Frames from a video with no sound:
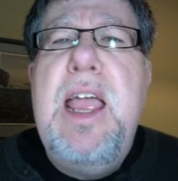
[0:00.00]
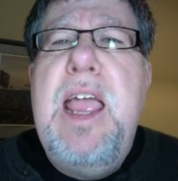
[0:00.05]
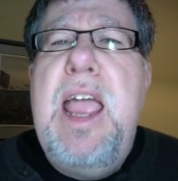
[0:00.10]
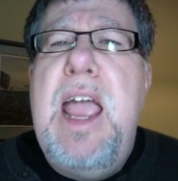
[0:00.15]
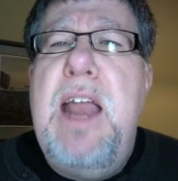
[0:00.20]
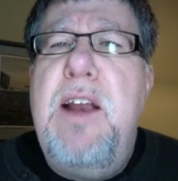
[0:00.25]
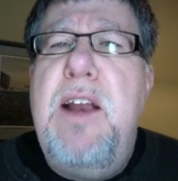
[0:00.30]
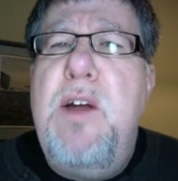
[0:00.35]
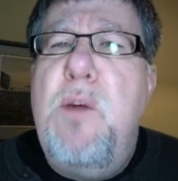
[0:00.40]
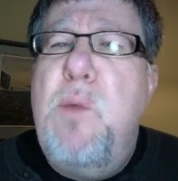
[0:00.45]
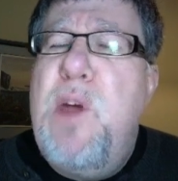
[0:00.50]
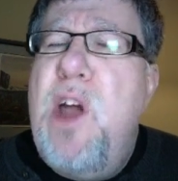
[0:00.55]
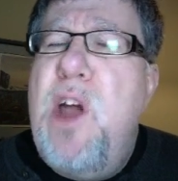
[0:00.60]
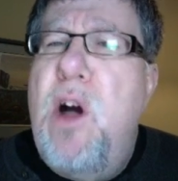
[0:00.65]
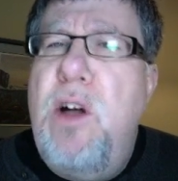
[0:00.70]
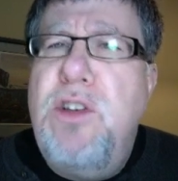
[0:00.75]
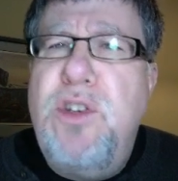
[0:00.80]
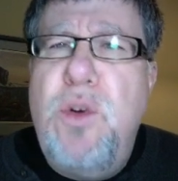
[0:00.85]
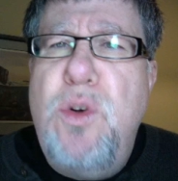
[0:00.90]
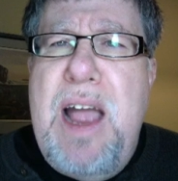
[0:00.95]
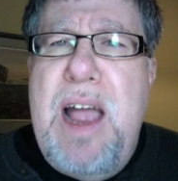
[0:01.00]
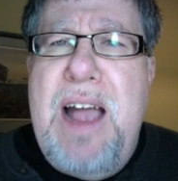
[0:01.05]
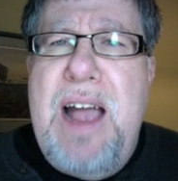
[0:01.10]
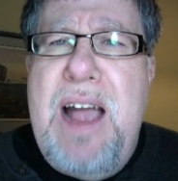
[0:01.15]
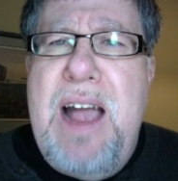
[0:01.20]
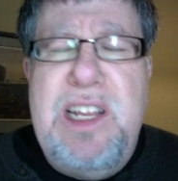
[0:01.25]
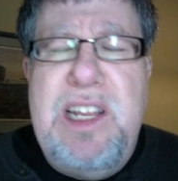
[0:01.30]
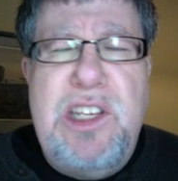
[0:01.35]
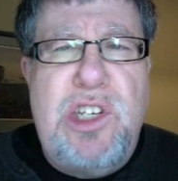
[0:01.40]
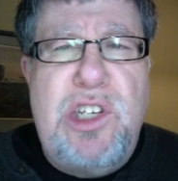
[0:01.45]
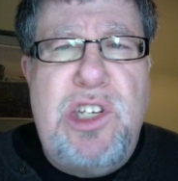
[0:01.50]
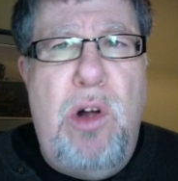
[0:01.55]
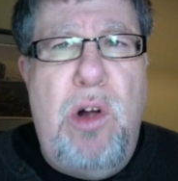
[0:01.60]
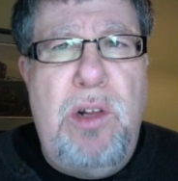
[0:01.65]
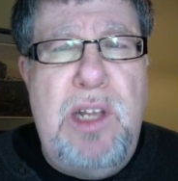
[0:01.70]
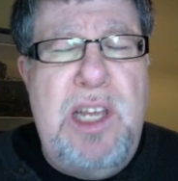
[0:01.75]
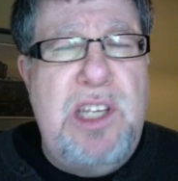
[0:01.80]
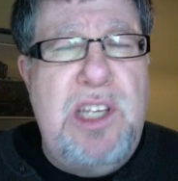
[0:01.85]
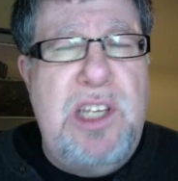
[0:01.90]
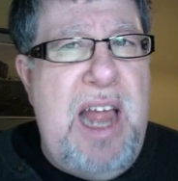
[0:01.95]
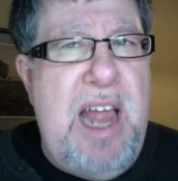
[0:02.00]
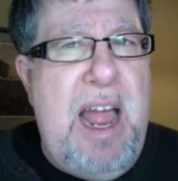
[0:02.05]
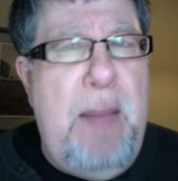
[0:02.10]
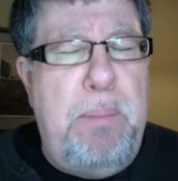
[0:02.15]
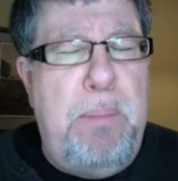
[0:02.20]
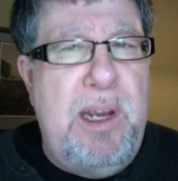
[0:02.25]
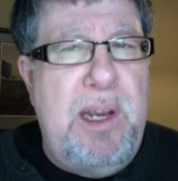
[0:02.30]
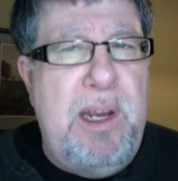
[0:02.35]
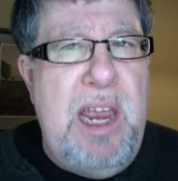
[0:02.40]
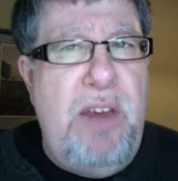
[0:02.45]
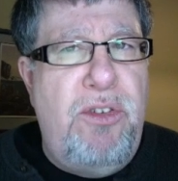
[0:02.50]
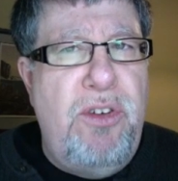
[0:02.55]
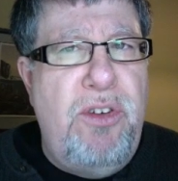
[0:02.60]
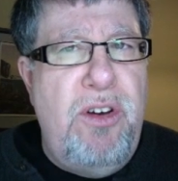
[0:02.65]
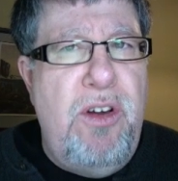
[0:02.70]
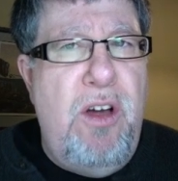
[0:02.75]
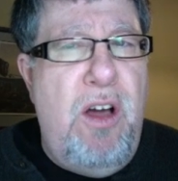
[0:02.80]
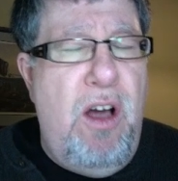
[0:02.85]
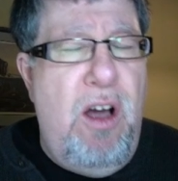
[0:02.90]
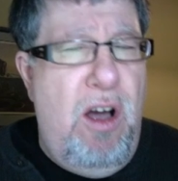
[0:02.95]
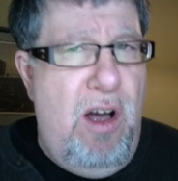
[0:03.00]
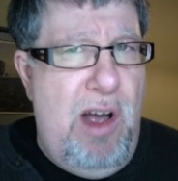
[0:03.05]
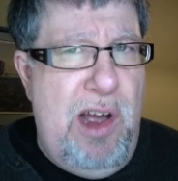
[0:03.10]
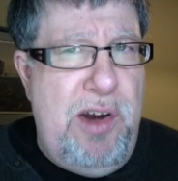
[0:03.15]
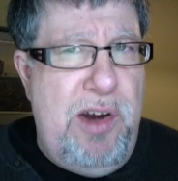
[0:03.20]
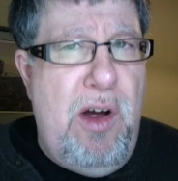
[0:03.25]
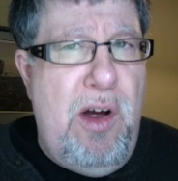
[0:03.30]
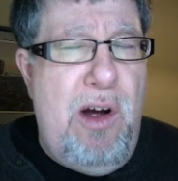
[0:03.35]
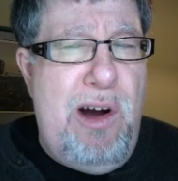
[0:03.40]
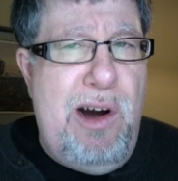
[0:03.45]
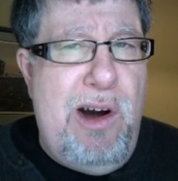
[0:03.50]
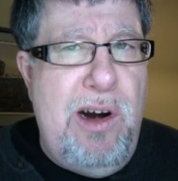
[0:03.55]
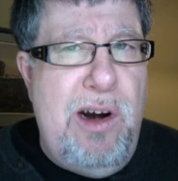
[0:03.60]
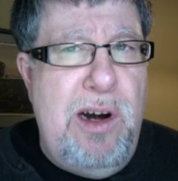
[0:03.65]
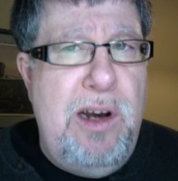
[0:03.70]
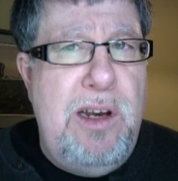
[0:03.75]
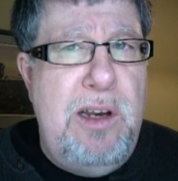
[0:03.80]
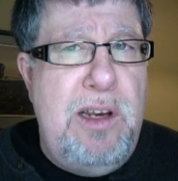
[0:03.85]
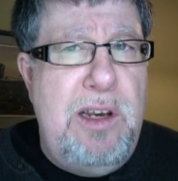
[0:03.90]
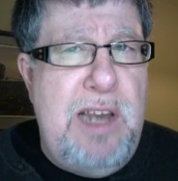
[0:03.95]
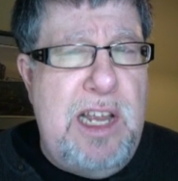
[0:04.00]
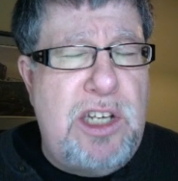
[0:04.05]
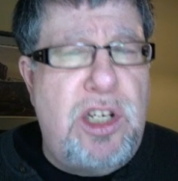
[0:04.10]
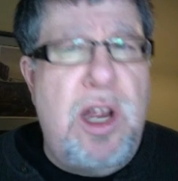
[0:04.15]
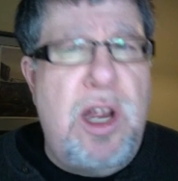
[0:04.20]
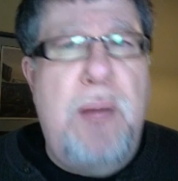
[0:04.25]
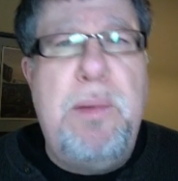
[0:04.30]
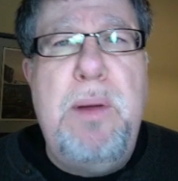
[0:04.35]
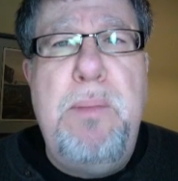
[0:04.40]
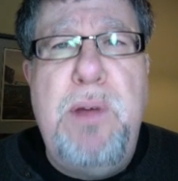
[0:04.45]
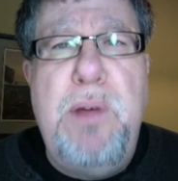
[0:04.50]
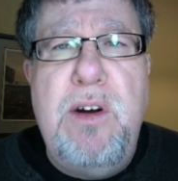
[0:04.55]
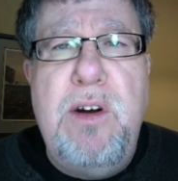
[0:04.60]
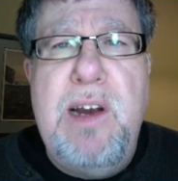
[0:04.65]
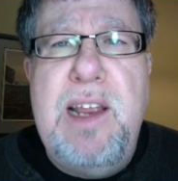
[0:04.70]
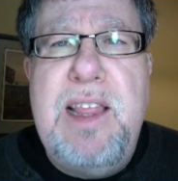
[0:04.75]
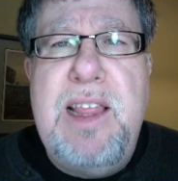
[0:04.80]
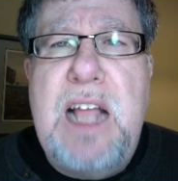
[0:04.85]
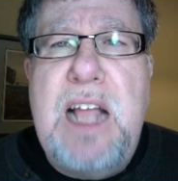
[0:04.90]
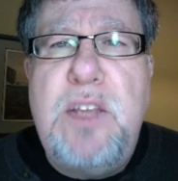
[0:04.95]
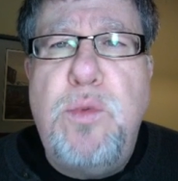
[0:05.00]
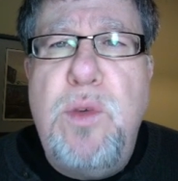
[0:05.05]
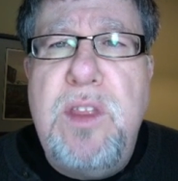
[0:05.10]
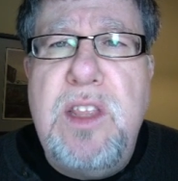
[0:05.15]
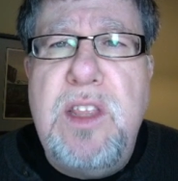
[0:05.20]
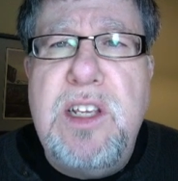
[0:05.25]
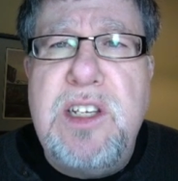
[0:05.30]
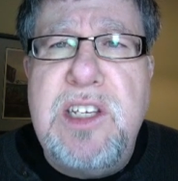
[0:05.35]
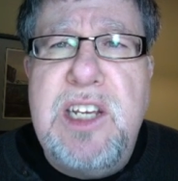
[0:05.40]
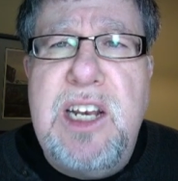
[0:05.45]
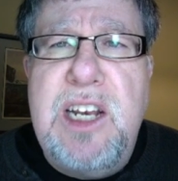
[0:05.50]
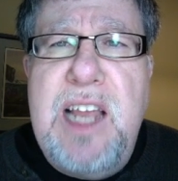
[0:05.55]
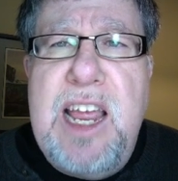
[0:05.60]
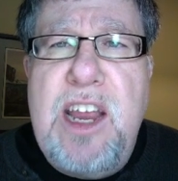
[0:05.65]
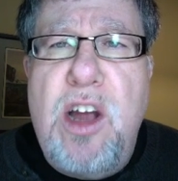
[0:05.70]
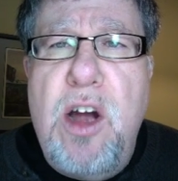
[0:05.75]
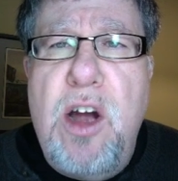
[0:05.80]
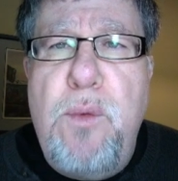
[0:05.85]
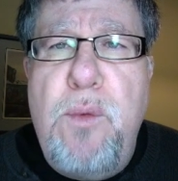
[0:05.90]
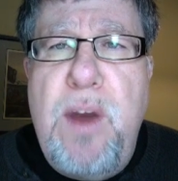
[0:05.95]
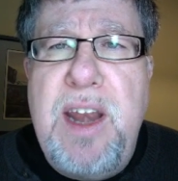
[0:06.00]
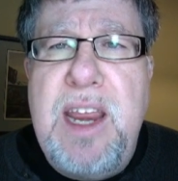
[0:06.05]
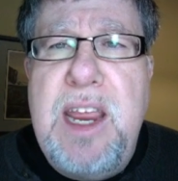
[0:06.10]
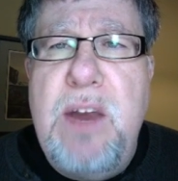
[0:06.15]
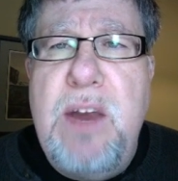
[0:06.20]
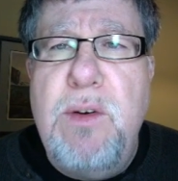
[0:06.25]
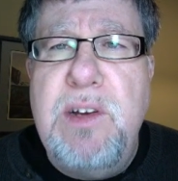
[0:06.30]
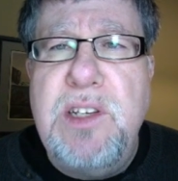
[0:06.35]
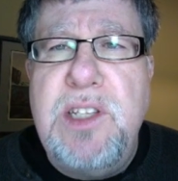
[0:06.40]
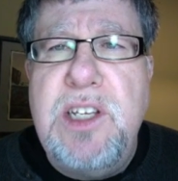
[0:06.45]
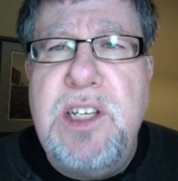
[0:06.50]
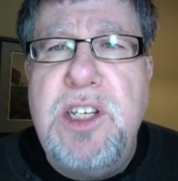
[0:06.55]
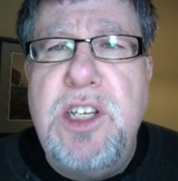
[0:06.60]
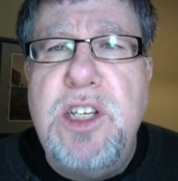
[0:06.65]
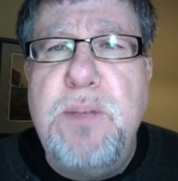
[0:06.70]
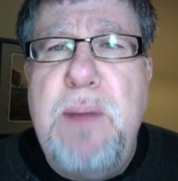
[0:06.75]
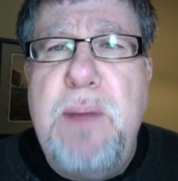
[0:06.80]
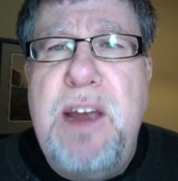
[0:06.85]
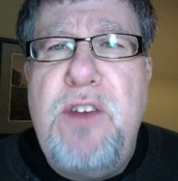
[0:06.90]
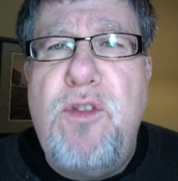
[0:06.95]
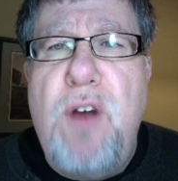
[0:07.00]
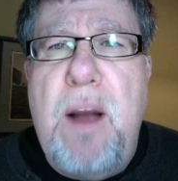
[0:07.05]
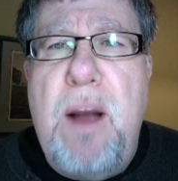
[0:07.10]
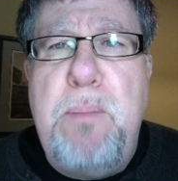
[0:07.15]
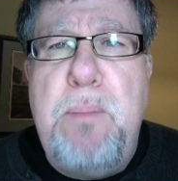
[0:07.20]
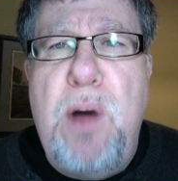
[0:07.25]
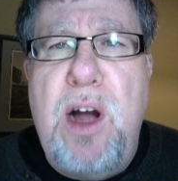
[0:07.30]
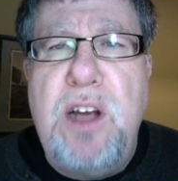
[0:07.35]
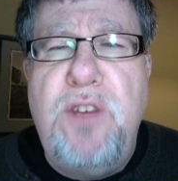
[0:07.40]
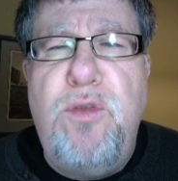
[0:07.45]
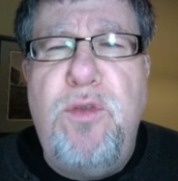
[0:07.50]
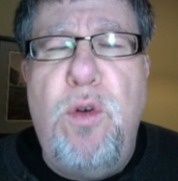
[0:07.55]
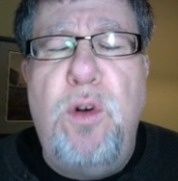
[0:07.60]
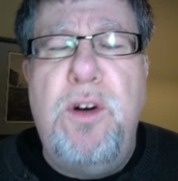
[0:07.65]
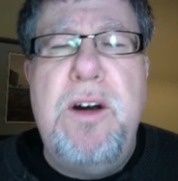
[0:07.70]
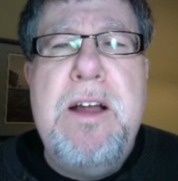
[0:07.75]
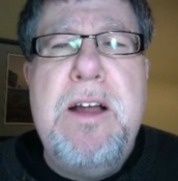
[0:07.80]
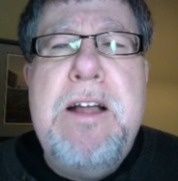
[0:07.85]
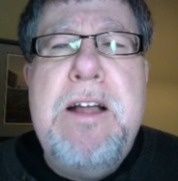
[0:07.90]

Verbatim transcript: And it, we also have it installed as an application on our desktop computer. And that's what this little icon right here is. This is my Dropbox folder.